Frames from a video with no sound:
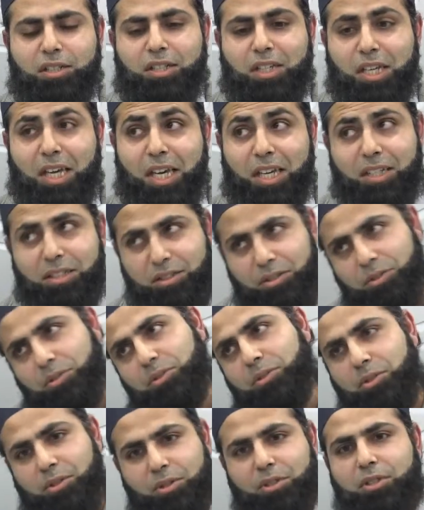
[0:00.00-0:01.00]
kick
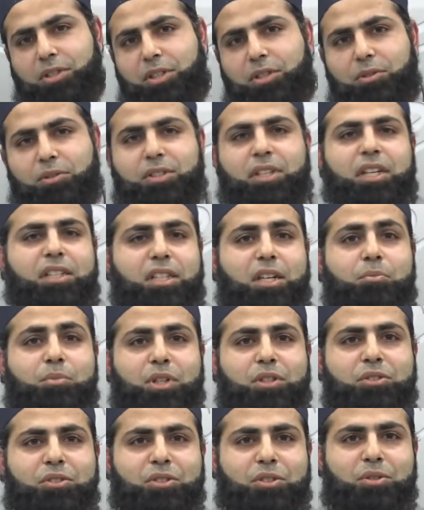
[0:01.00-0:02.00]
to take that
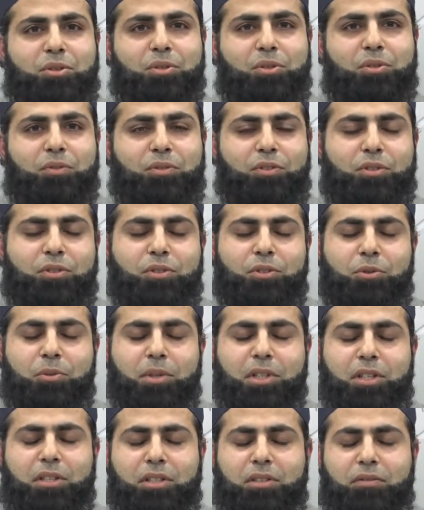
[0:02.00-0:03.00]
plunge and go through
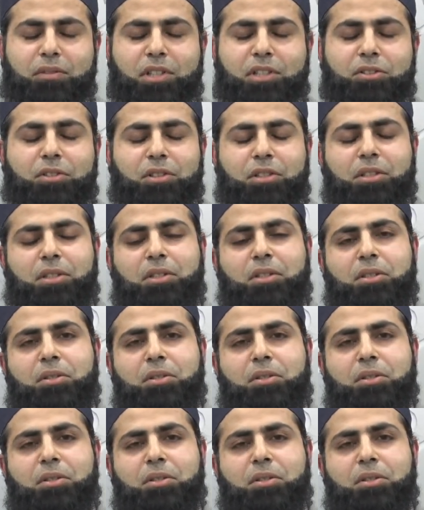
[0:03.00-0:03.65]
with it eventually.